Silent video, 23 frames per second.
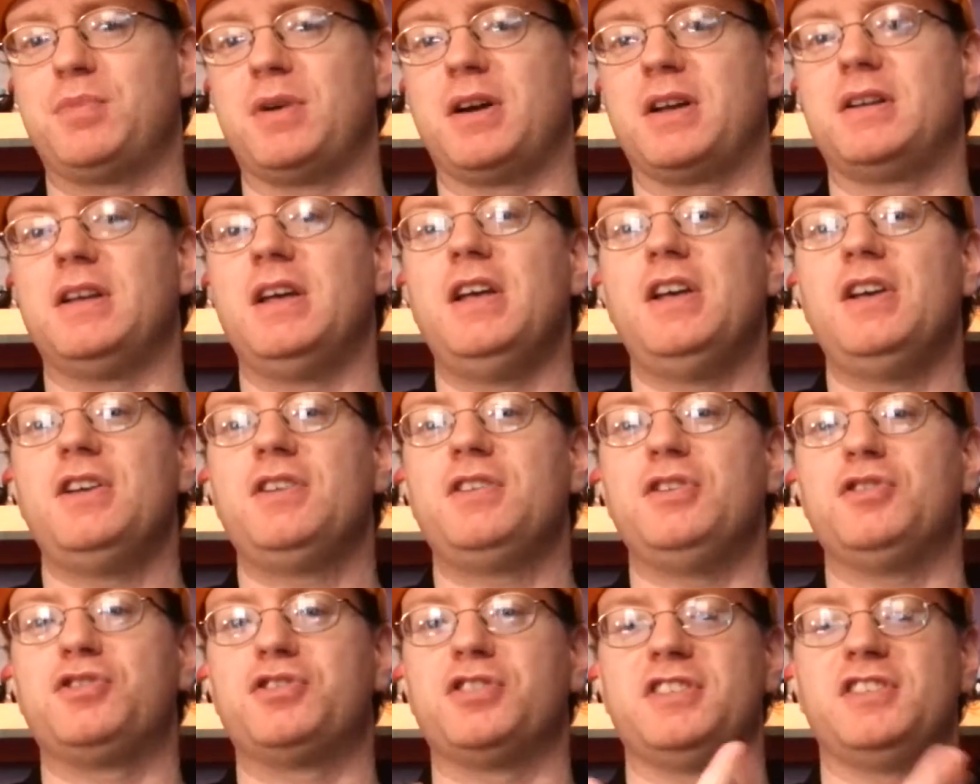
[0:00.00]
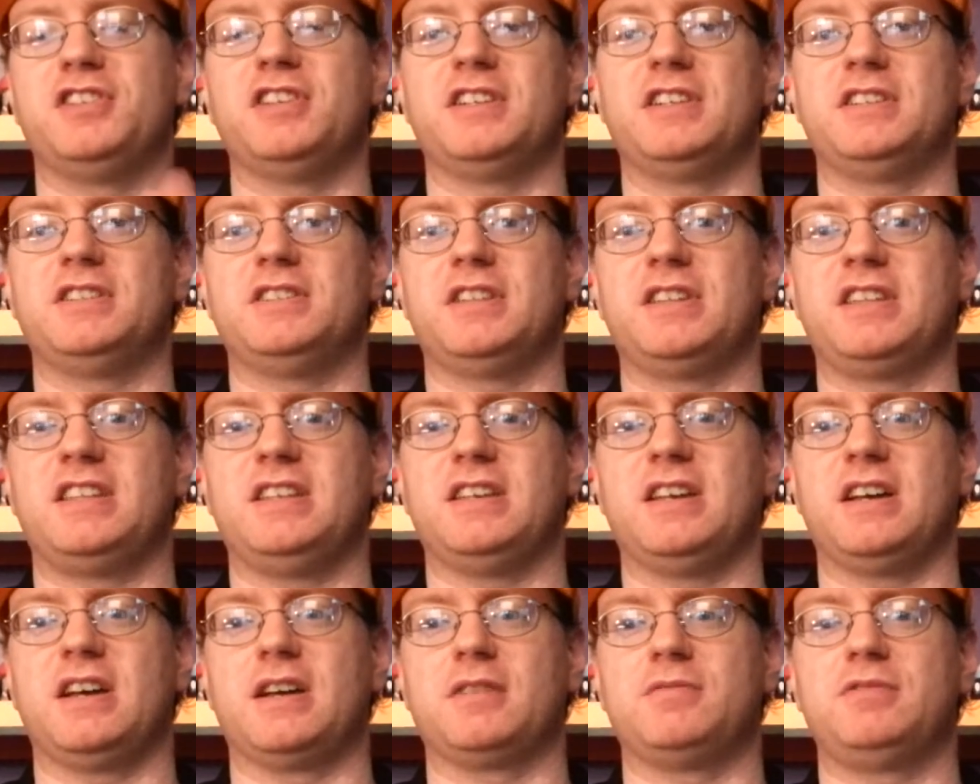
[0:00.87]
but usually you get
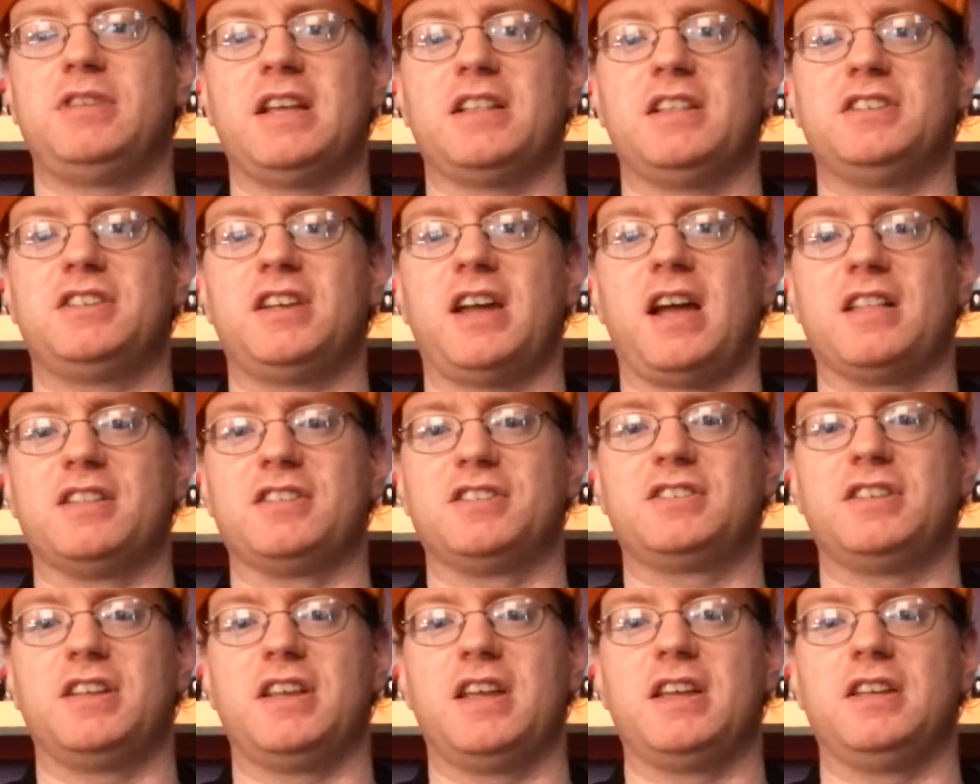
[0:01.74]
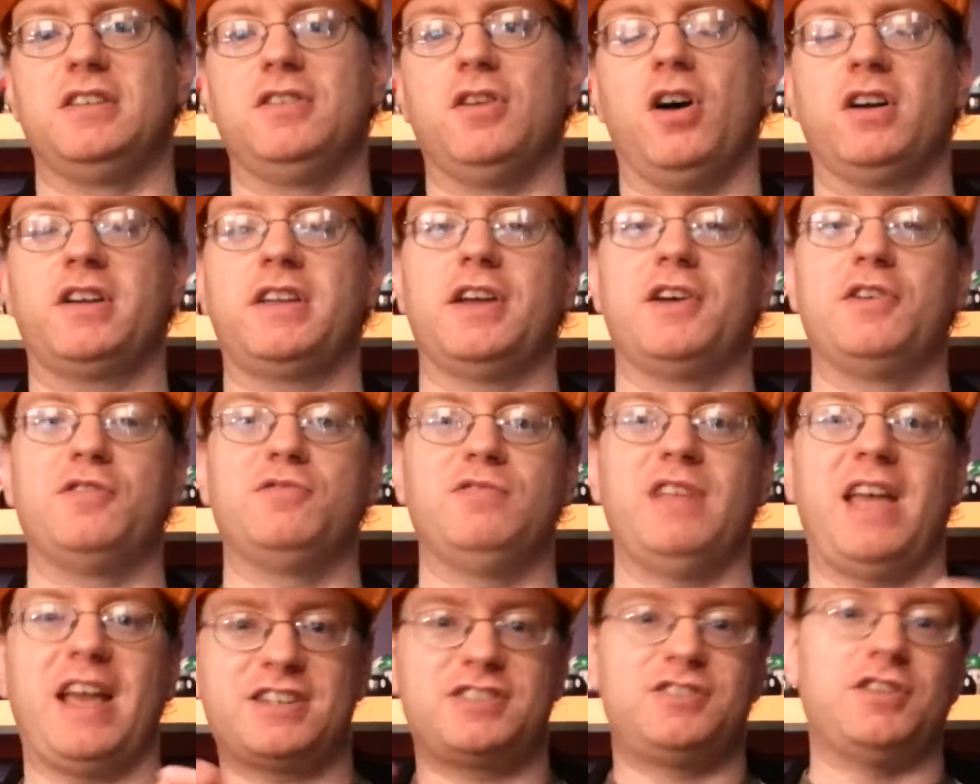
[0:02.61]
the uh, daily challenge saying knock
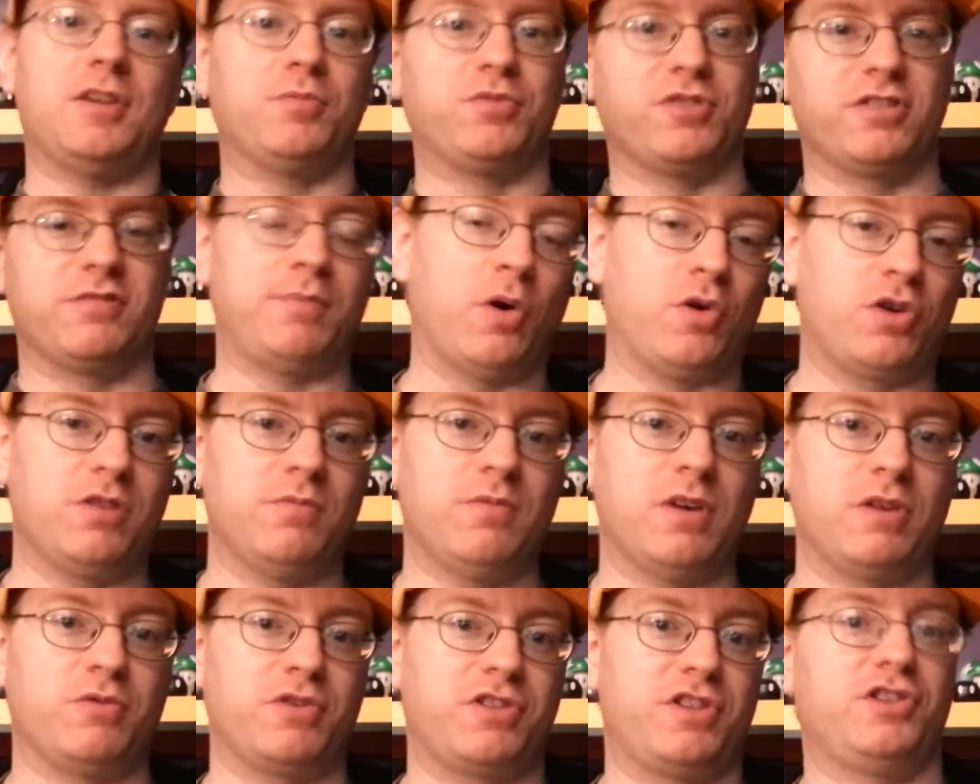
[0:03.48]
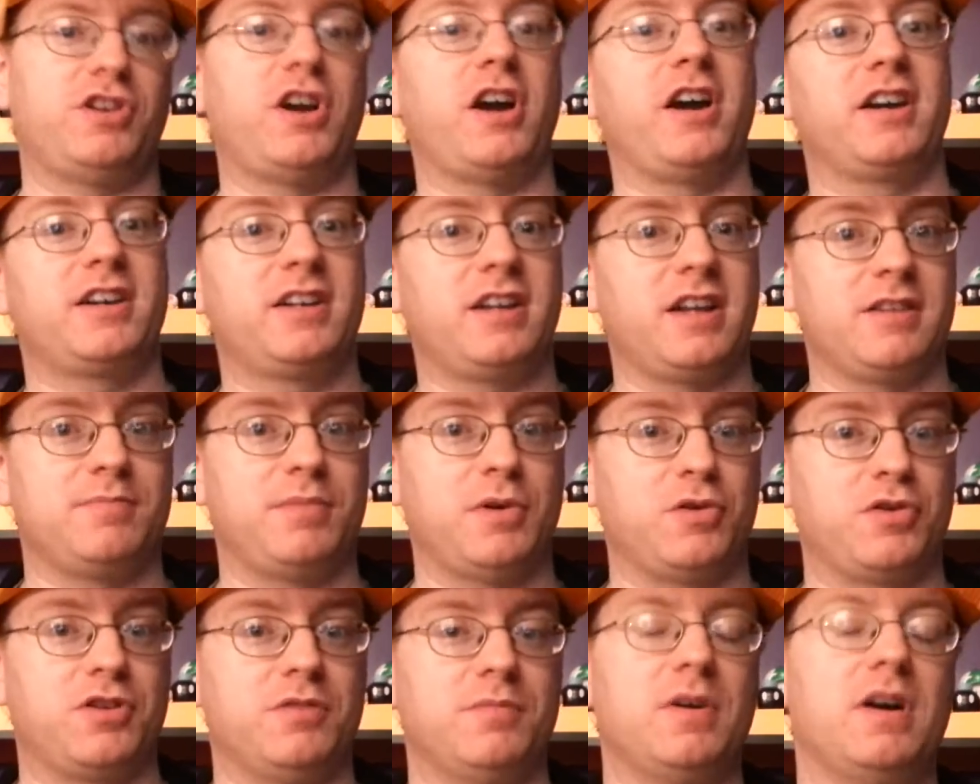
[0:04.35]
out X number of Pokemon with your dark type
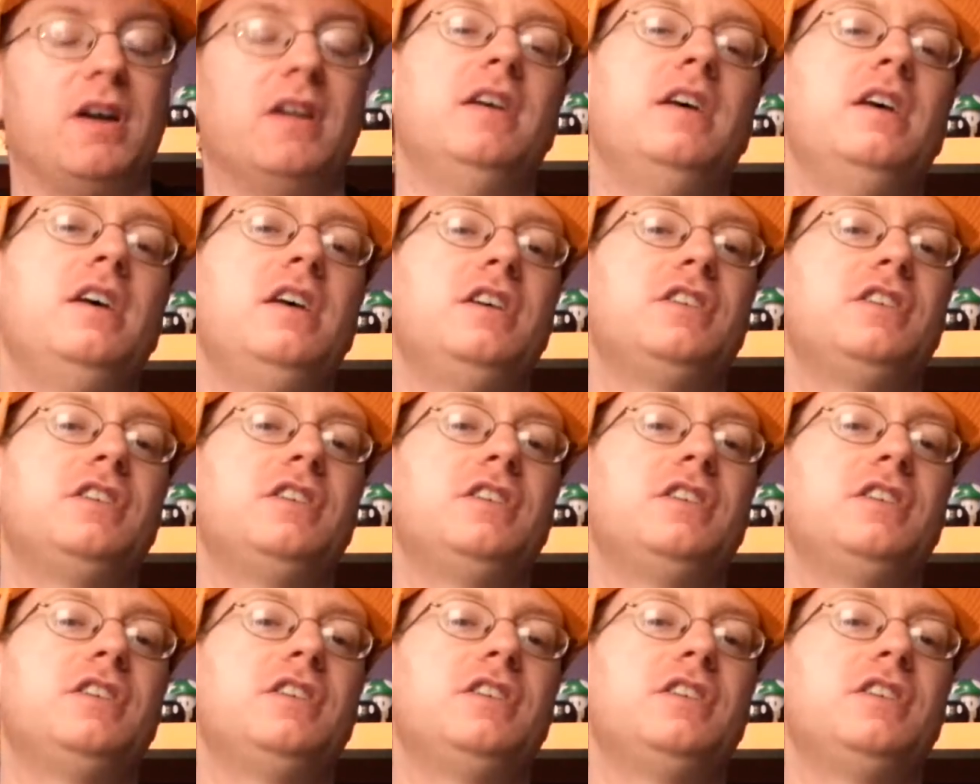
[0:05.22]
Pokemon.